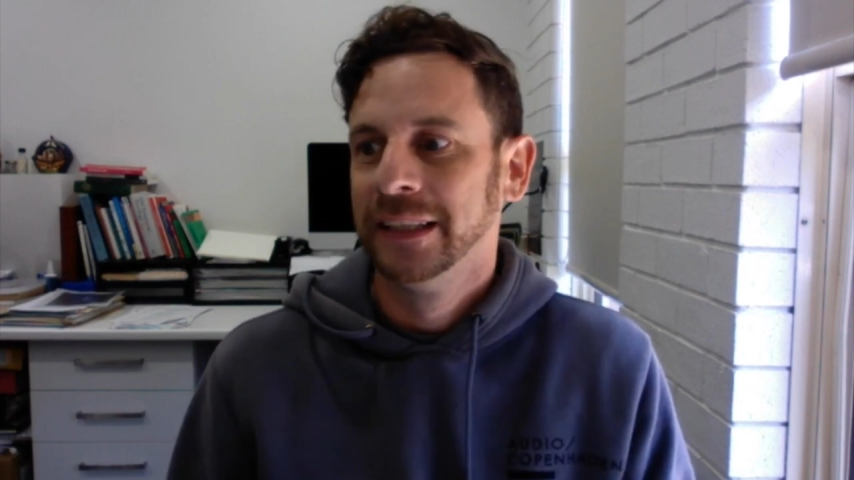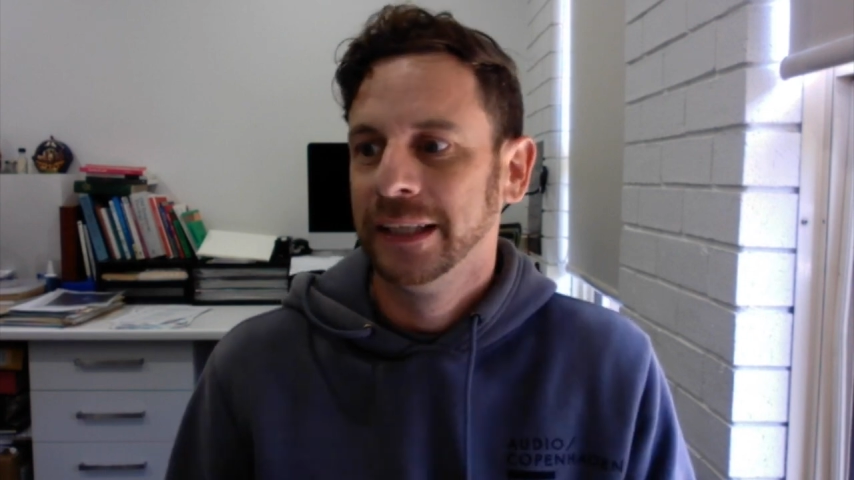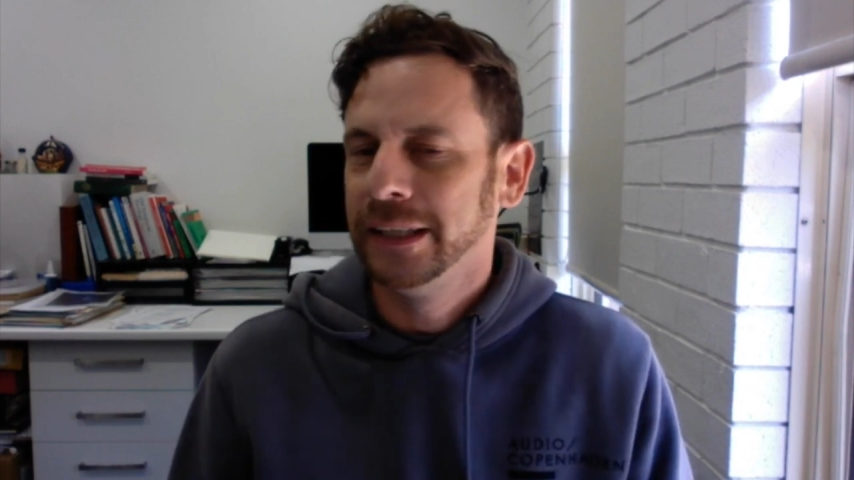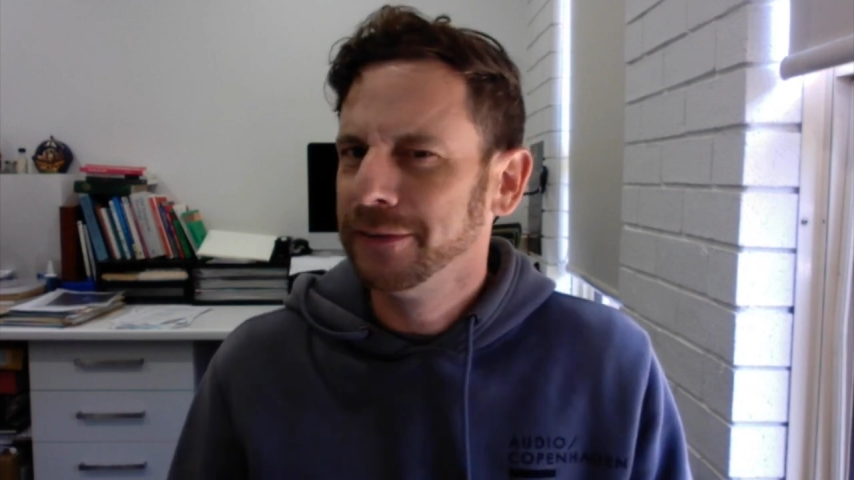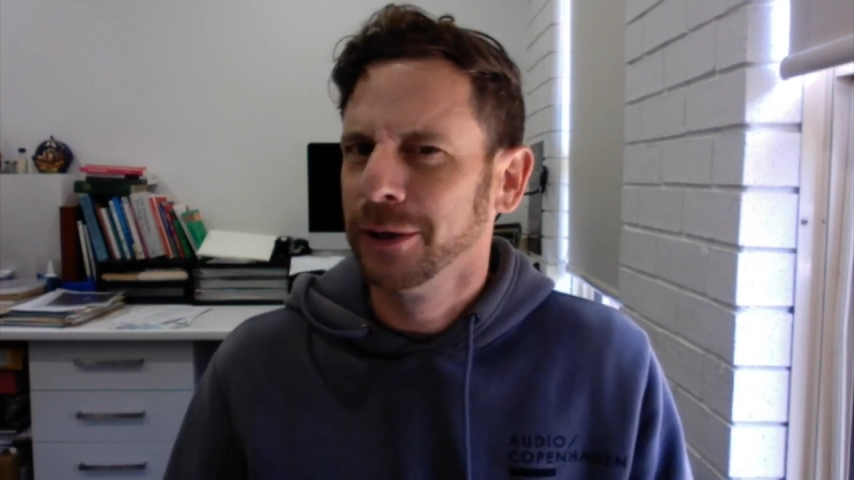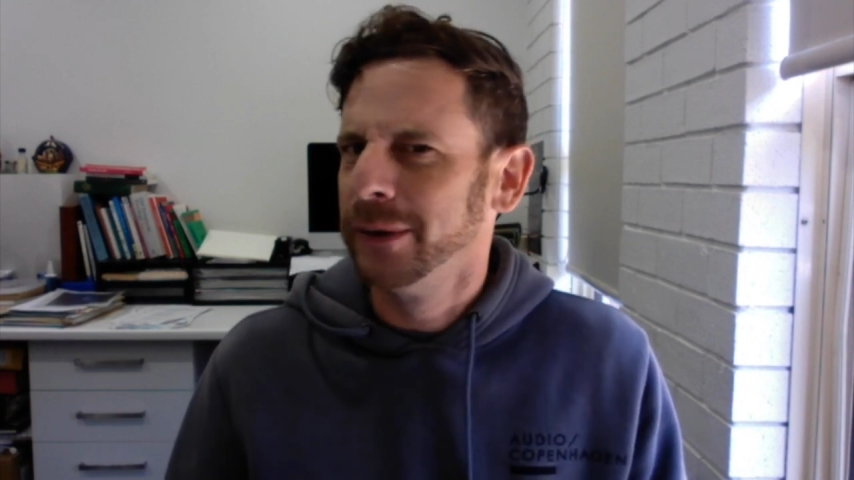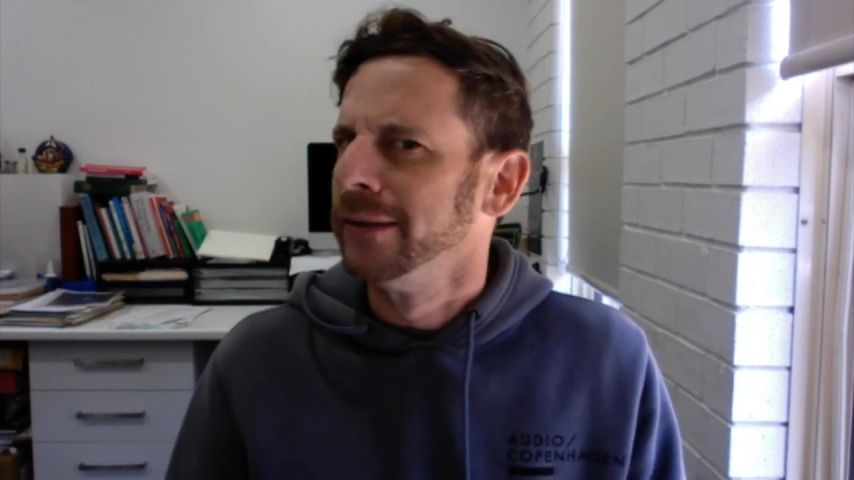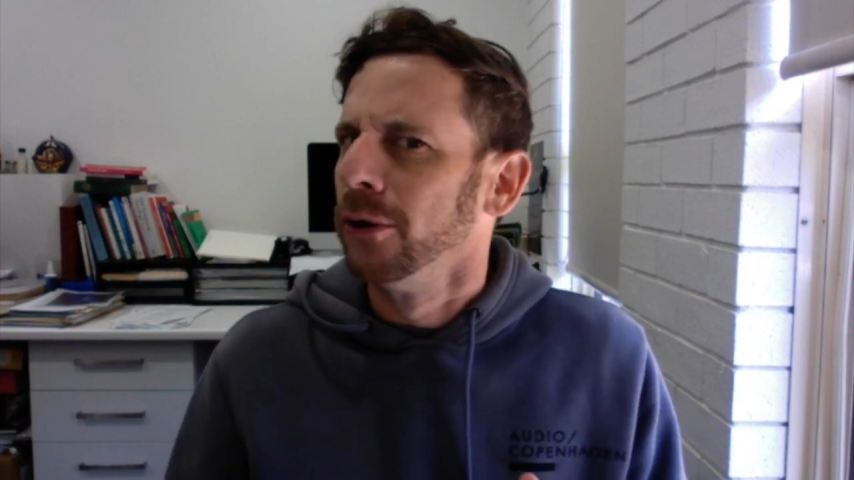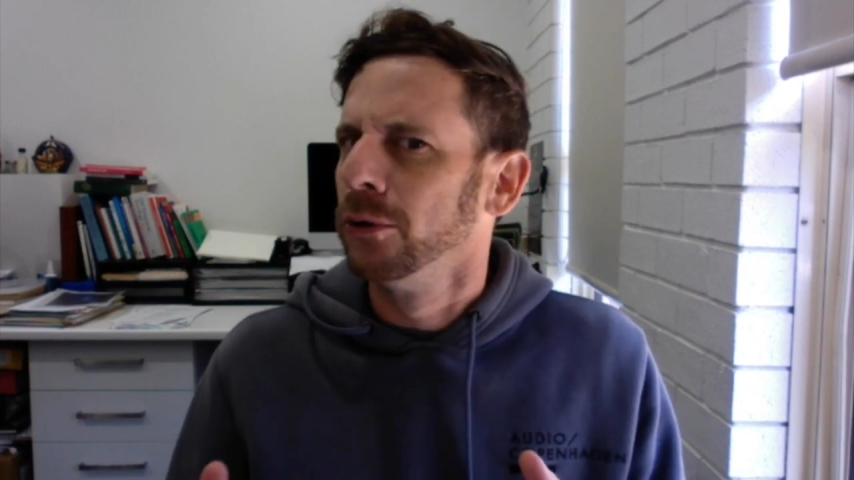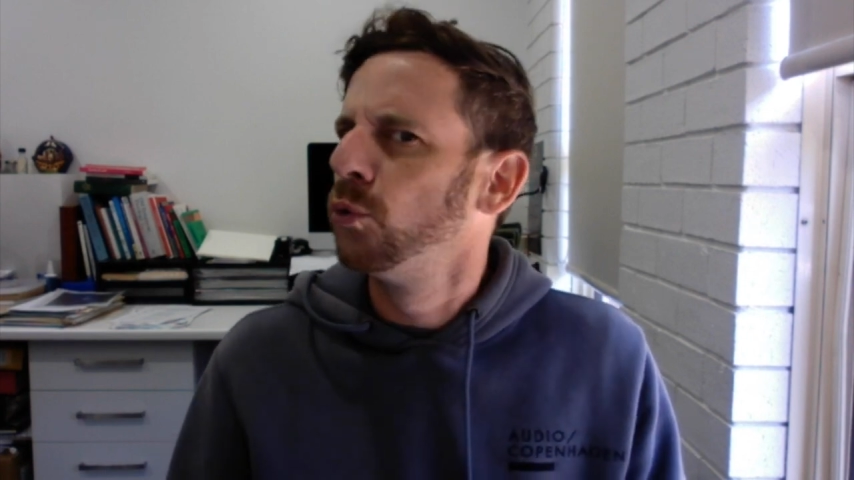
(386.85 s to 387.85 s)
And even though I
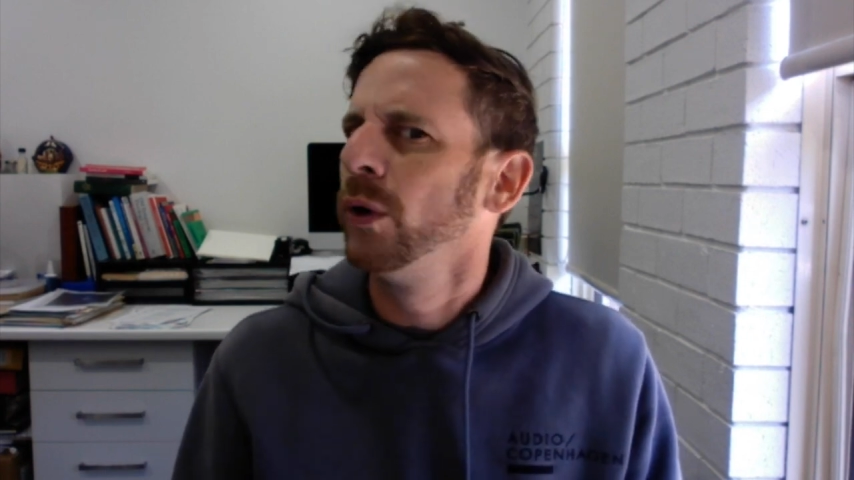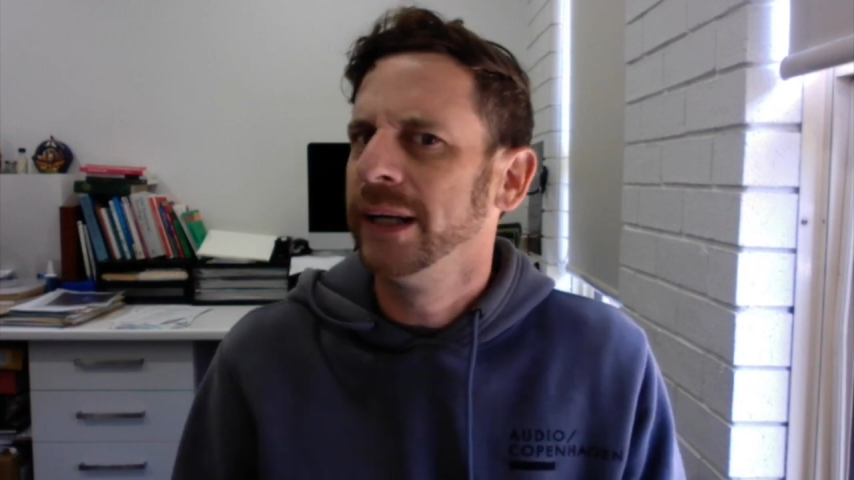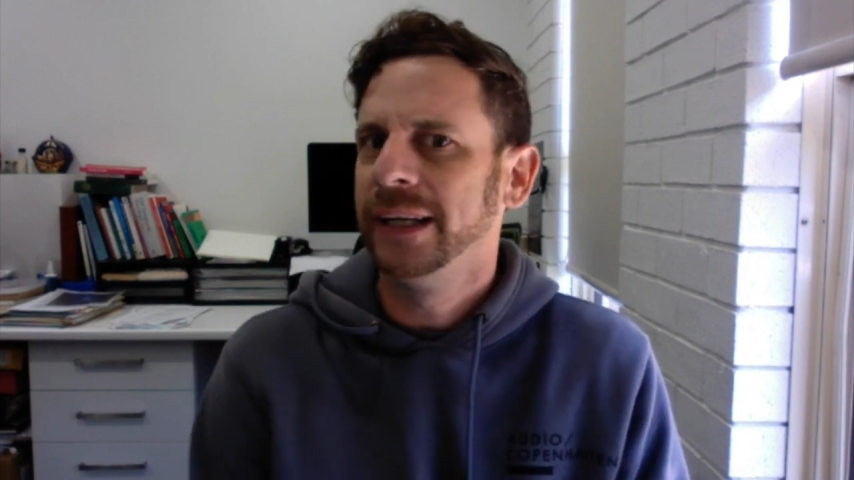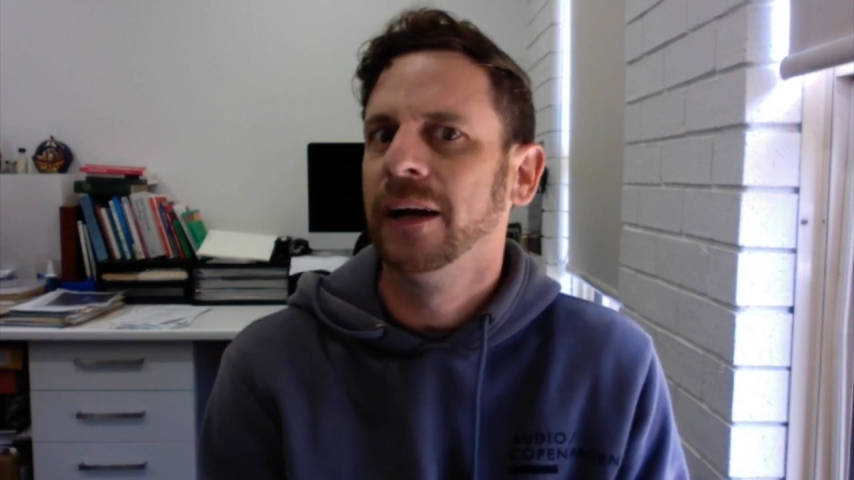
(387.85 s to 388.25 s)
don't quite